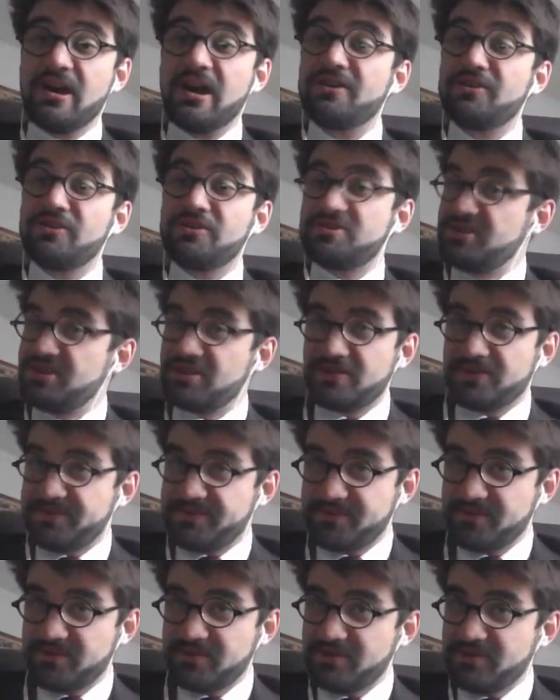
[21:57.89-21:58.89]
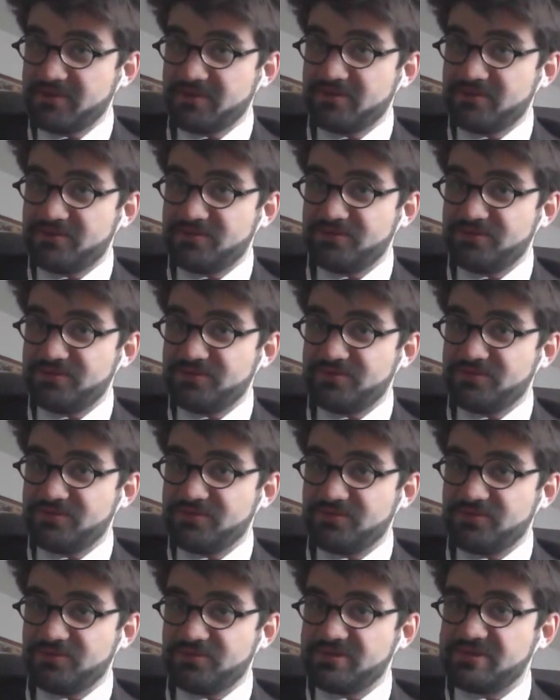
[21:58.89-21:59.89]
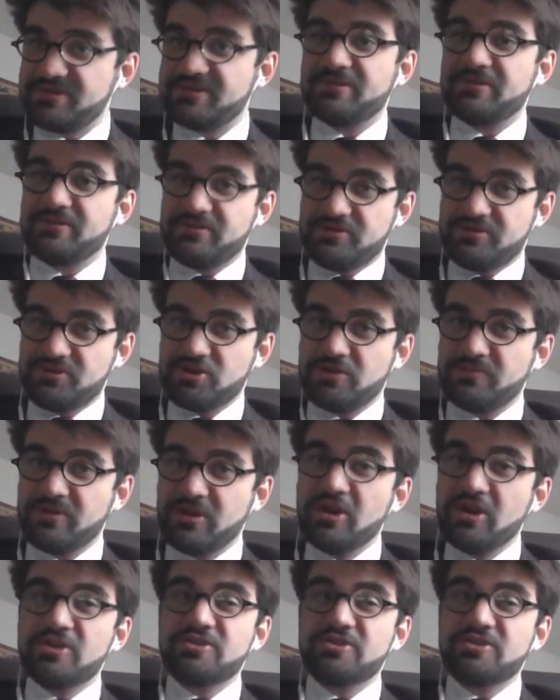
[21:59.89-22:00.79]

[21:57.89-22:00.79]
are not enough to do a serious job.